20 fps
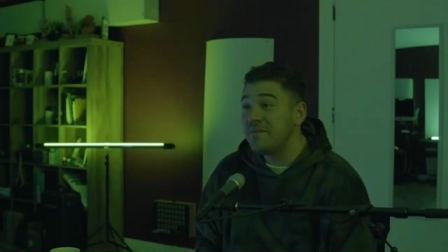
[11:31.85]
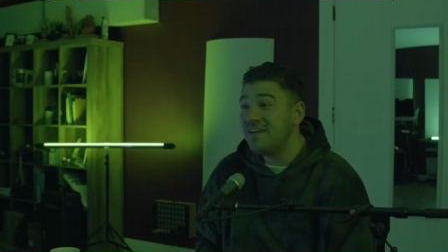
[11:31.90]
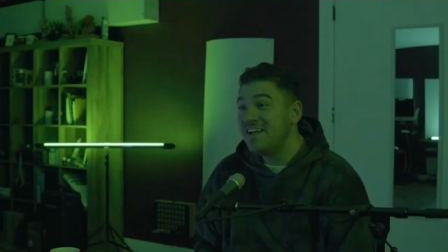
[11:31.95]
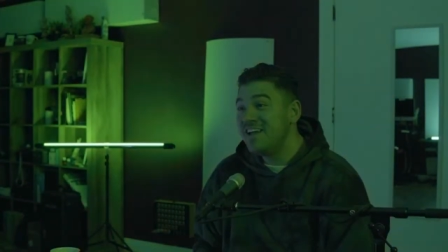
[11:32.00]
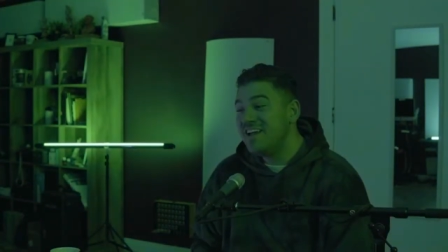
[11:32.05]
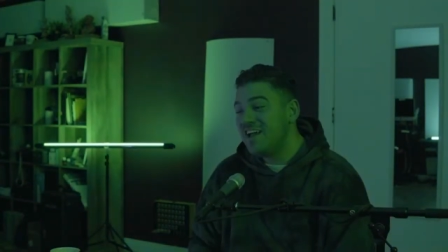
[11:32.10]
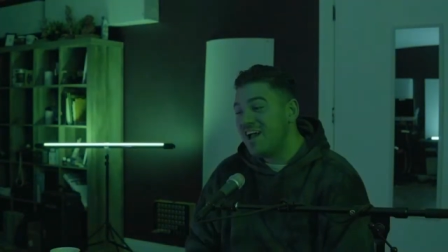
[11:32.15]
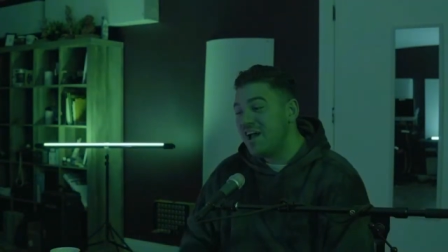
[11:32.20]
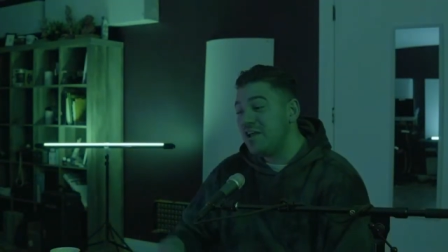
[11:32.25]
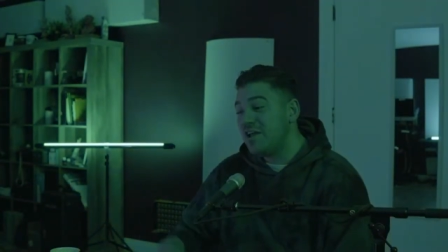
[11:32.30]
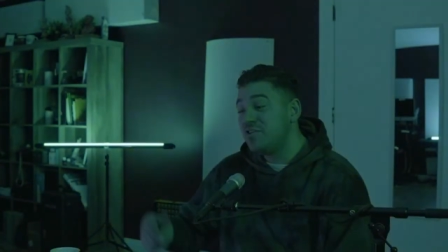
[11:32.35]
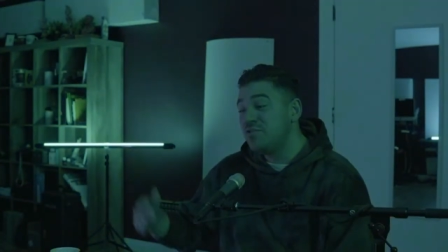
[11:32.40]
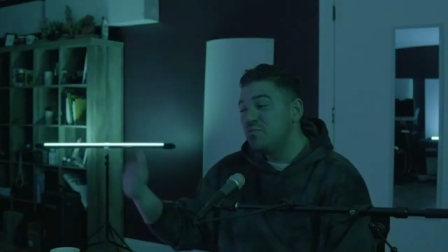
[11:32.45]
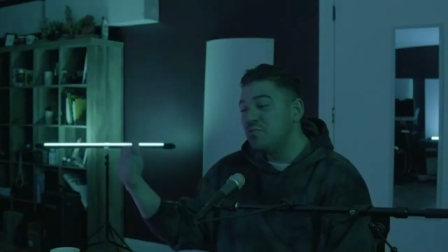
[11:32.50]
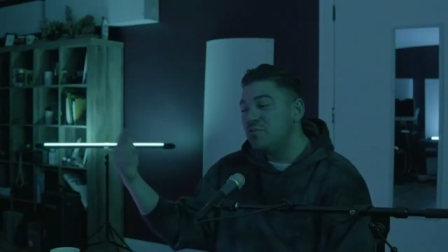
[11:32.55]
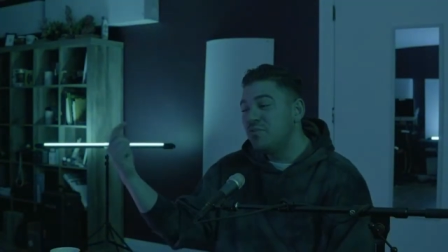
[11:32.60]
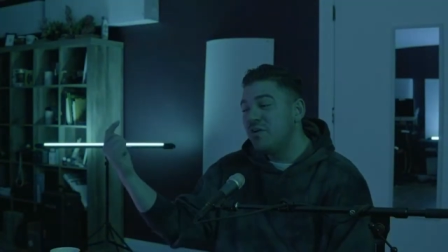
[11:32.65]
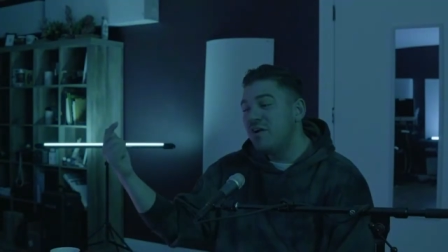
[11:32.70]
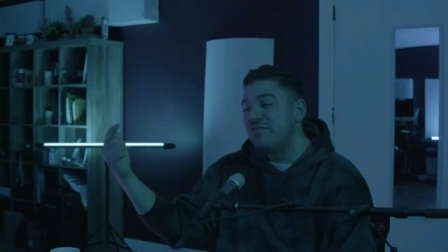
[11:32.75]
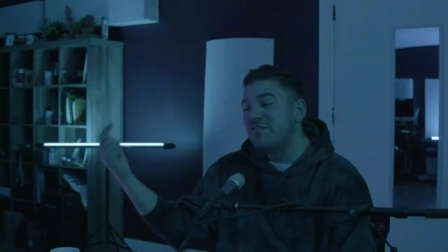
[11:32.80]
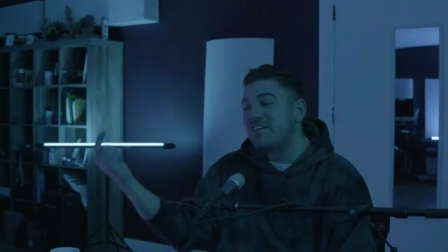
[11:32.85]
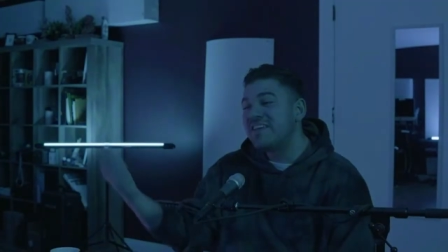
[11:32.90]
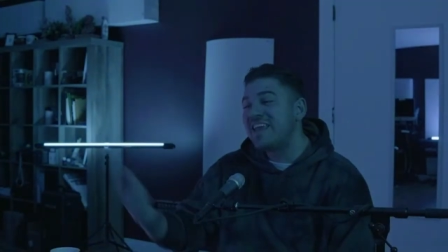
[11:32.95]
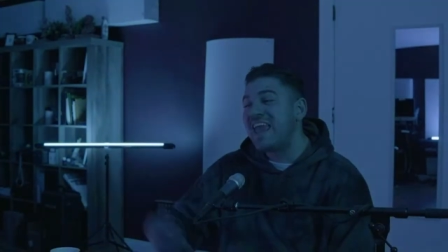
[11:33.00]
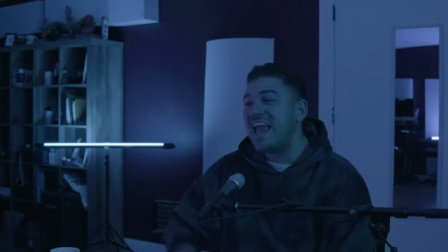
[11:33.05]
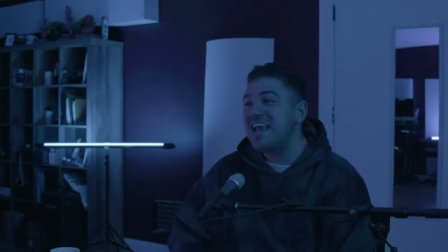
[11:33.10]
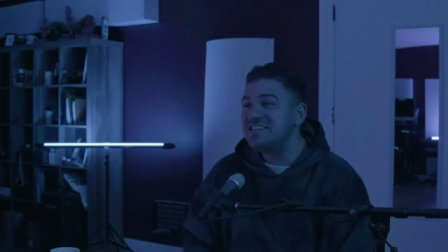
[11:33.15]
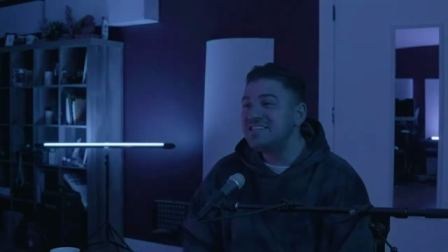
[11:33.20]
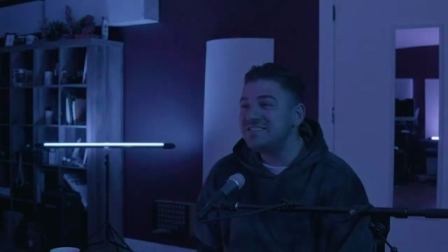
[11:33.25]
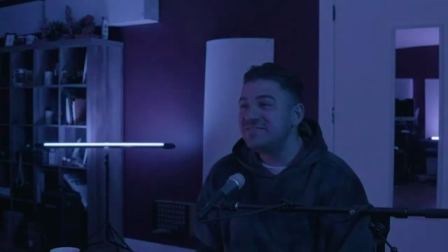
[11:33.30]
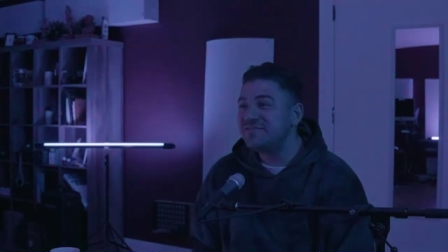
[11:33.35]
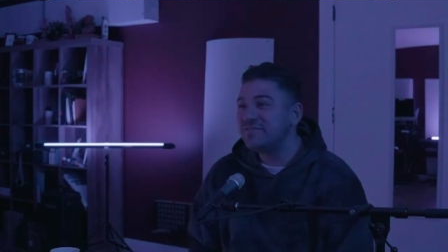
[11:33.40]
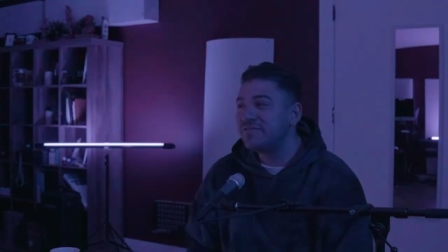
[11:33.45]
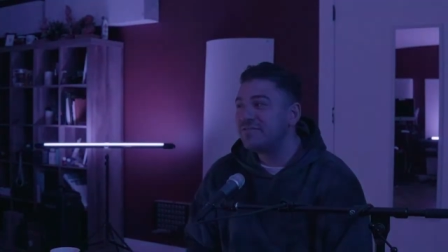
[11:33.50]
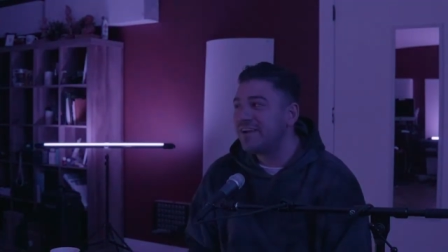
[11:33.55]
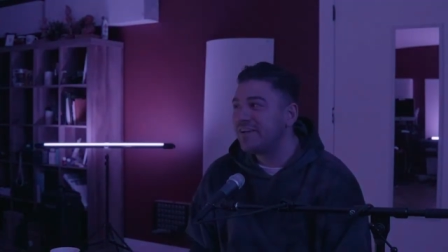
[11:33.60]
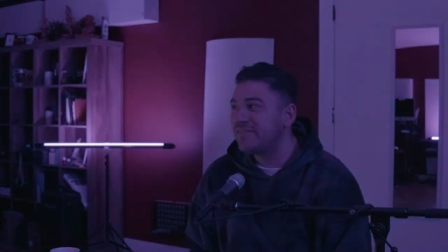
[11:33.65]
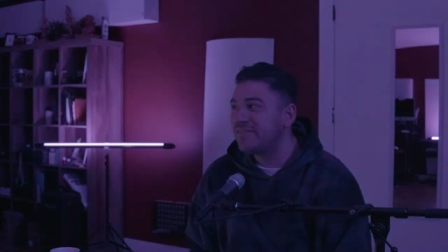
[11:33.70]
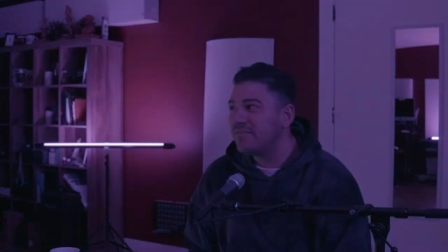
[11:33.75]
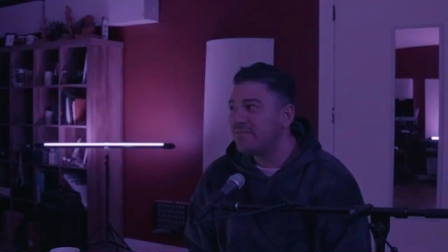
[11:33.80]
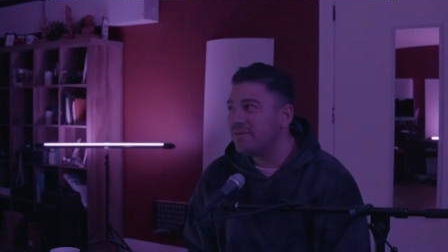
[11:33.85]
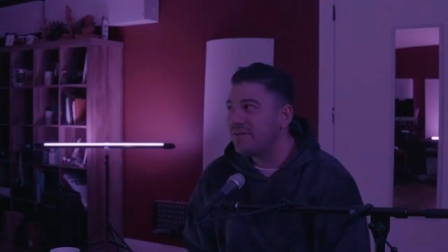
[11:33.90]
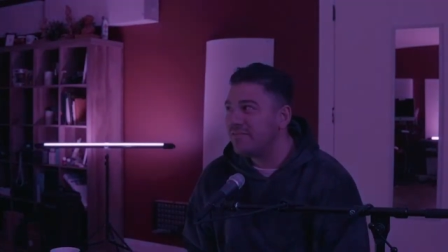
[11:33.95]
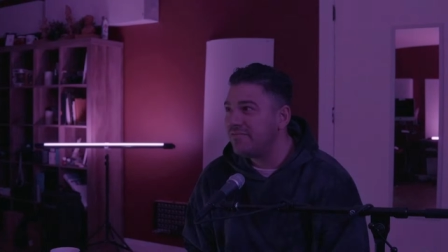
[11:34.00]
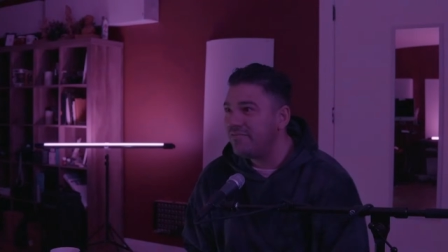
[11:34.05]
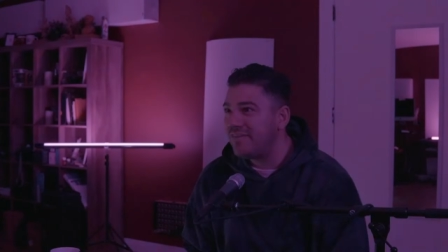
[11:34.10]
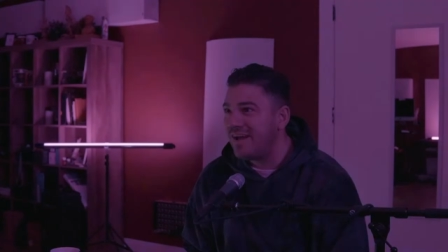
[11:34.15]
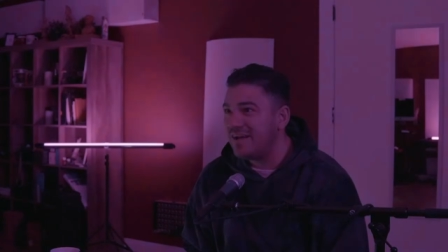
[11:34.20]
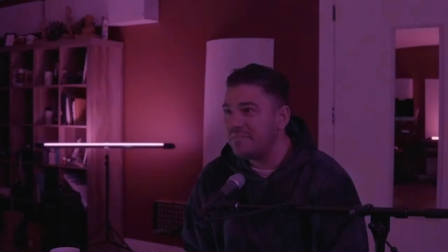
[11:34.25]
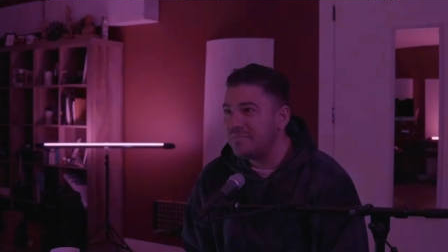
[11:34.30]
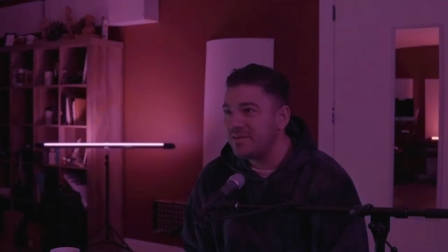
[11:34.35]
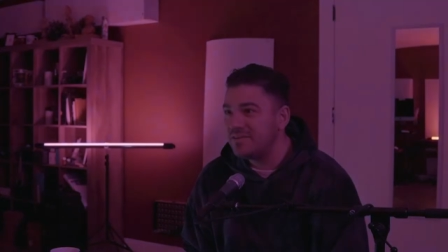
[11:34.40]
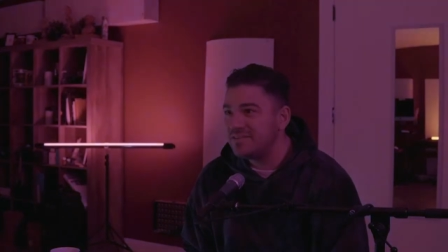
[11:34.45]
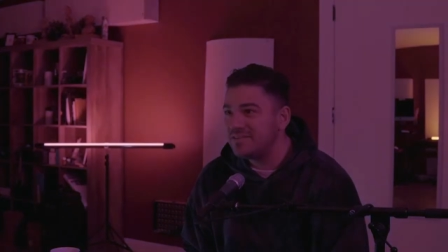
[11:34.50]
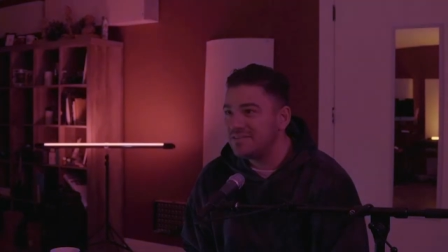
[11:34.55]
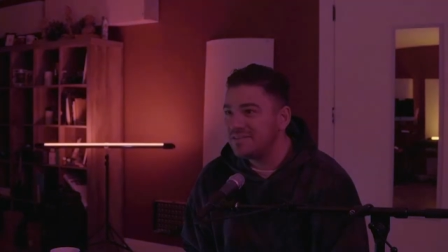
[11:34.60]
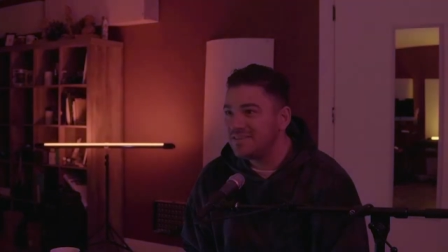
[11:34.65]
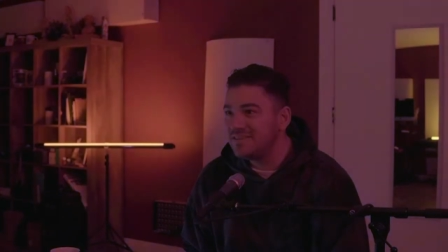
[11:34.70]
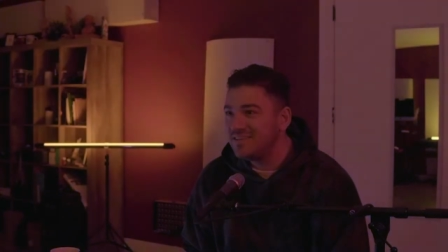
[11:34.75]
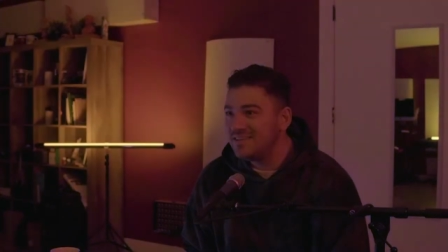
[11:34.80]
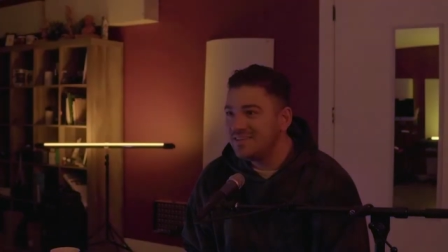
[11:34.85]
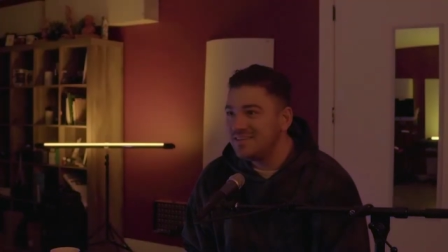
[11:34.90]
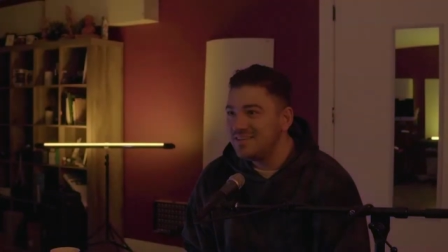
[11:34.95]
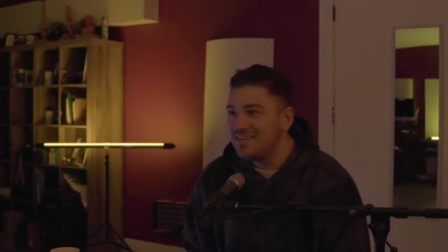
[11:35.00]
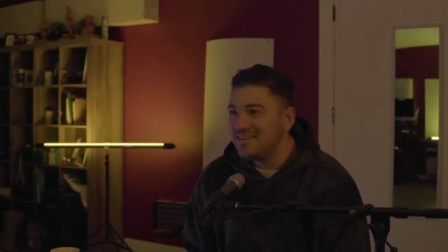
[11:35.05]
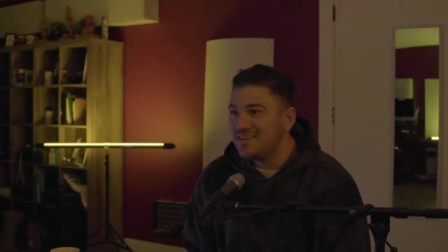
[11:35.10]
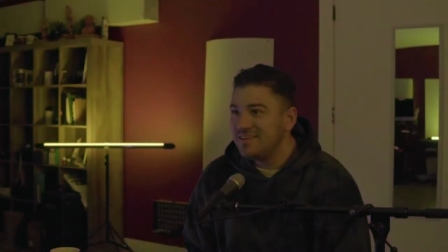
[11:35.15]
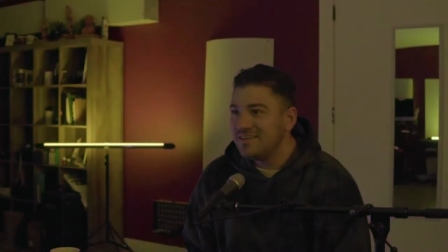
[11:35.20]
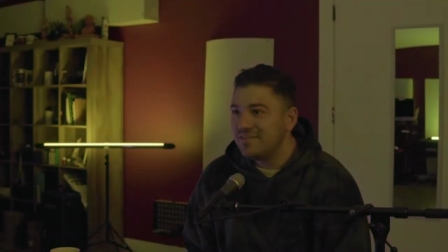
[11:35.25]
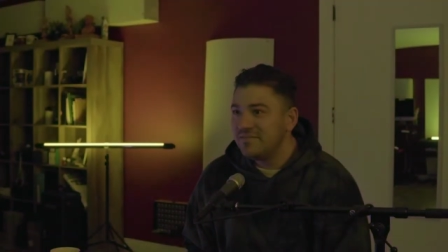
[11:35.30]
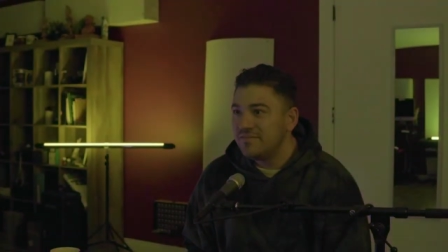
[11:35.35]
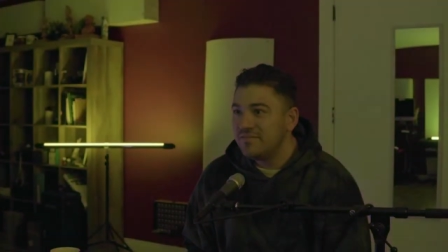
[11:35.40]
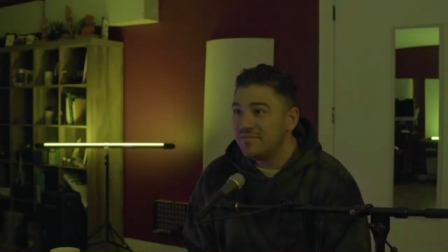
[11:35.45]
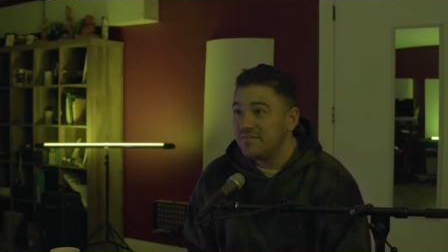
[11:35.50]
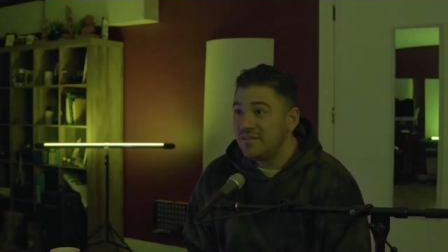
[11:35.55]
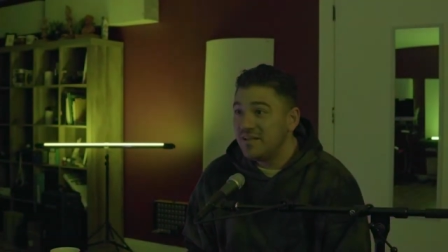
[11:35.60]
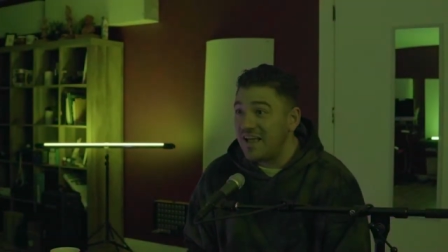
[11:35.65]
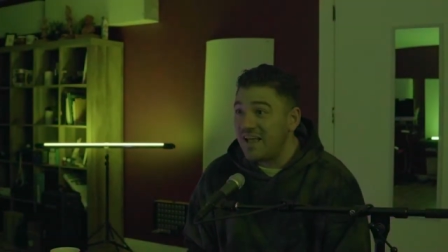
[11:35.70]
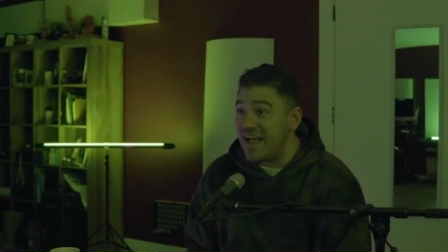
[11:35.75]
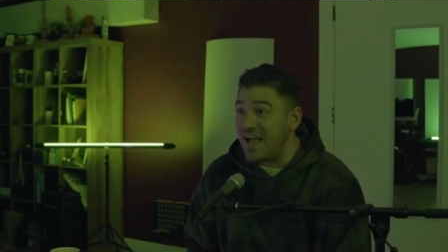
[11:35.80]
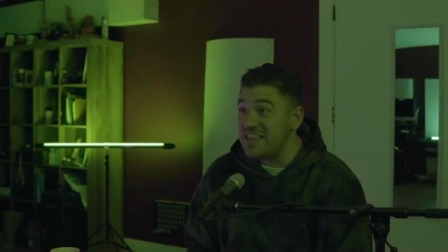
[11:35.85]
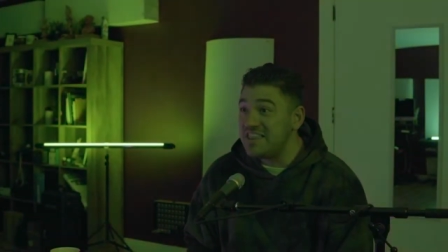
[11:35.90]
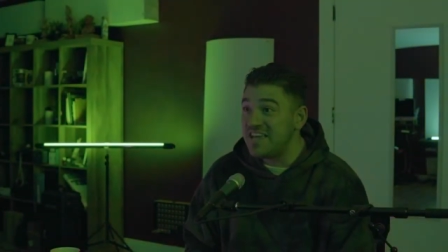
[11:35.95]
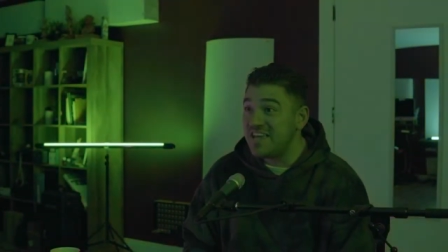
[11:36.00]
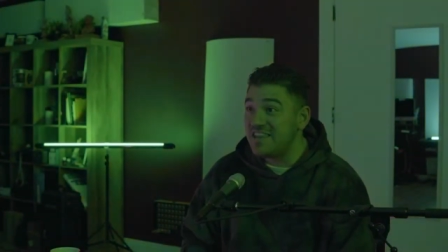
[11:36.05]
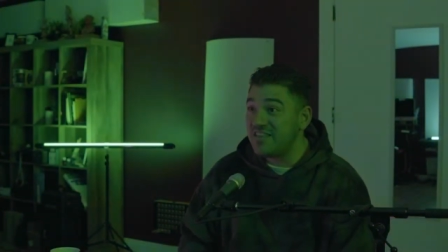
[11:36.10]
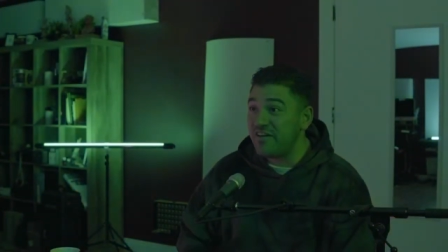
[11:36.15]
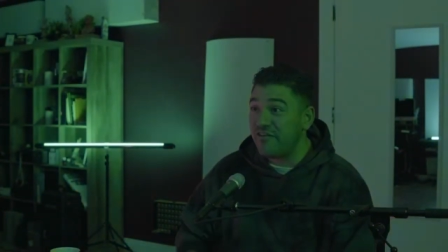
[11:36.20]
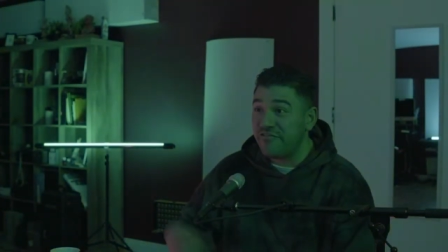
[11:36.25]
Hell yeah, dude, we were on vacation for like what five months. Yeah. And then yep.